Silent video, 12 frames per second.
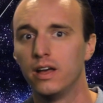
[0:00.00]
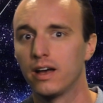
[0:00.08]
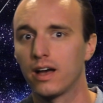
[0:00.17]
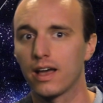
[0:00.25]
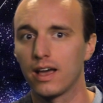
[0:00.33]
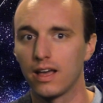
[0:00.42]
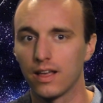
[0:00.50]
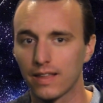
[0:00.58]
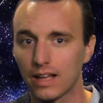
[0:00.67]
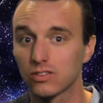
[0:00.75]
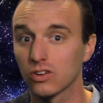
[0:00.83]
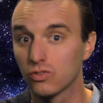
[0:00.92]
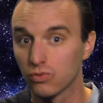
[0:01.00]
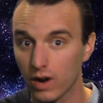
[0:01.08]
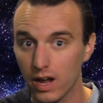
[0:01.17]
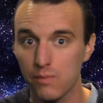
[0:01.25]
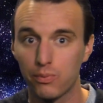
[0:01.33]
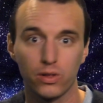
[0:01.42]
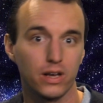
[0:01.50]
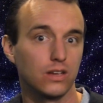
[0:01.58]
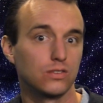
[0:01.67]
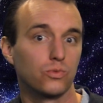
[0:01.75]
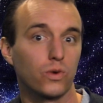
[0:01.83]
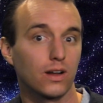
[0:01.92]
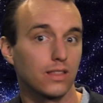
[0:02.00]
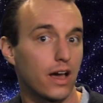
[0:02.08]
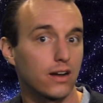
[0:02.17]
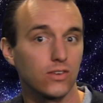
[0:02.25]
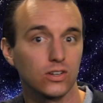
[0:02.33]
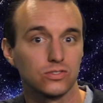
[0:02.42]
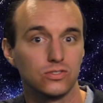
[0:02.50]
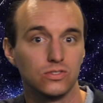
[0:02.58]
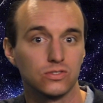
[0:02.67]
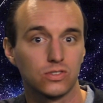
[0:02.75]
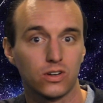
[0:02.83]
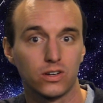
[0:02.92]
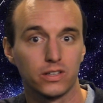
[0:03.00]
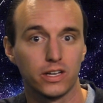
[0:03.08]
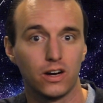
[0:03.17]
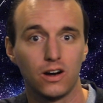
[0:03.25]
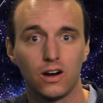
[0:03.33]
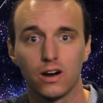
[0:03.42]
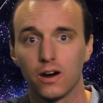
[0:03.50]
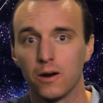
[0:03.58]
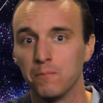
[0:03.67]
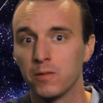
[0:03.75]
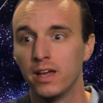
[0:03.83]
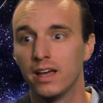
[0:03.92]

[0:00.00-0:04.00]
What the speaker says: And that's a great place where a lot of our students currently are.